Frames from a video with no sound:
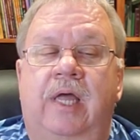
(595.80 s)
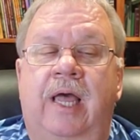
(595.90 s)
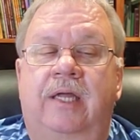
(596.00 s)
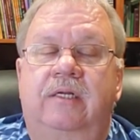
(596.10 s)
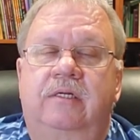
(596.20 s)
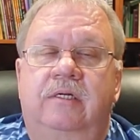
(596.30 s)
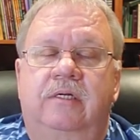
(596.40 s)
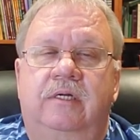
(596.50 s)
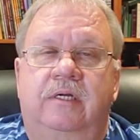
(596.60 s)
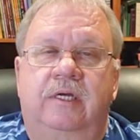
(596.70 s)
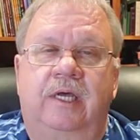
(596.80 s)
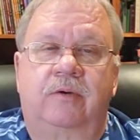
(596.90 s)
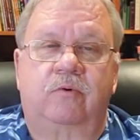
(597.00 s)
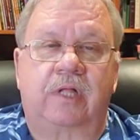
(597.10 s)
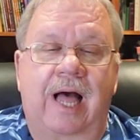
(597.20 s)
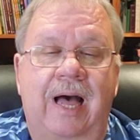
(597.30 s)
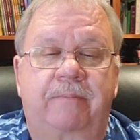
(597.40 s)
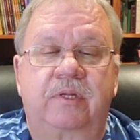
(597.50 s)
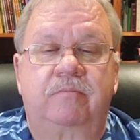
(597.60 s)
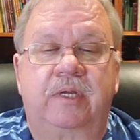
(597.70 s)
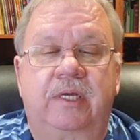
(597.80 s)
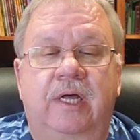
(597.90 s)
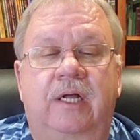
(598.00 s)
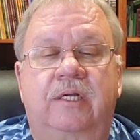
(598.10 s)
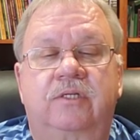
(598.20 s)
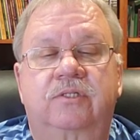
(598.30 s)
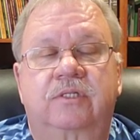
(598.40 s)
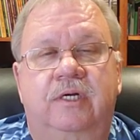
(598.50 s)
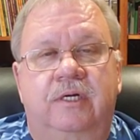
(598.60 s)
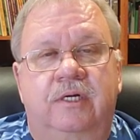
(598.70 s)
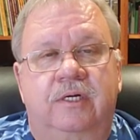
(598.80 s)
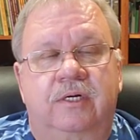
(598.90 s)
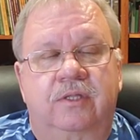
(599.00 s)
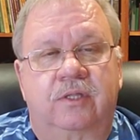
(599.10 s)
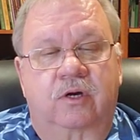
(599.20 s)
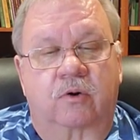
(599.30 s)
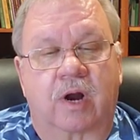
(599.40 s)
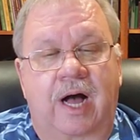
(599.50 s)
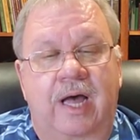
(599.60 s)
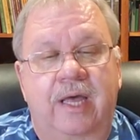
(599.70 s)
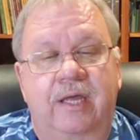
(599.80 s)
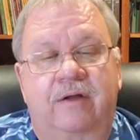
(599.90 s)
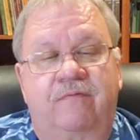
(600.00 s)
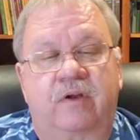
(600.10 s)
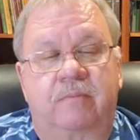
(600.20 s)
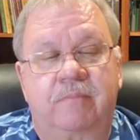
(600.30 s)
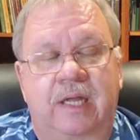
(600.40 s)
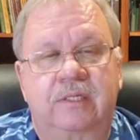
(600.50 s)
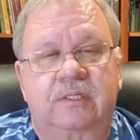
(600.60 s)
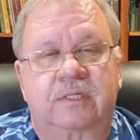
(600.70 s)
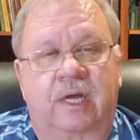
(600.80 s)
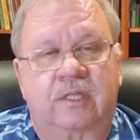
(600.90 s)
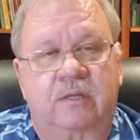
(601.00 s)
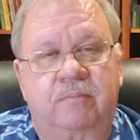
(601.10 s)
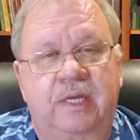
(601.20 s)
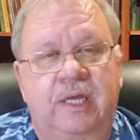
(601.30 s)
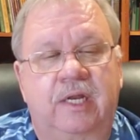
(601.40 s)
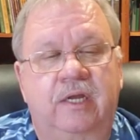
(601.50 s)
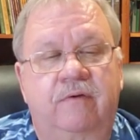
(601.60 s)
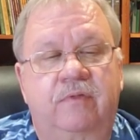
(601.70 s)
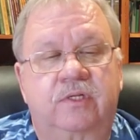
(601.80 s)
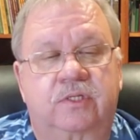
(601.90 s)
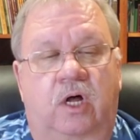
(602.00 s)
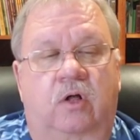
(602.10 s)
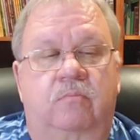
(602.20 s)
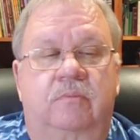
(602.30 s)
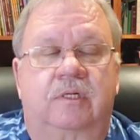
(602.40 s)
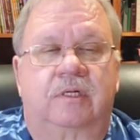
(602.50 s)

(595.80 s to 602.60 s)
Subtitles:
And it will happen because the cry of lament at the beginning of the psalm.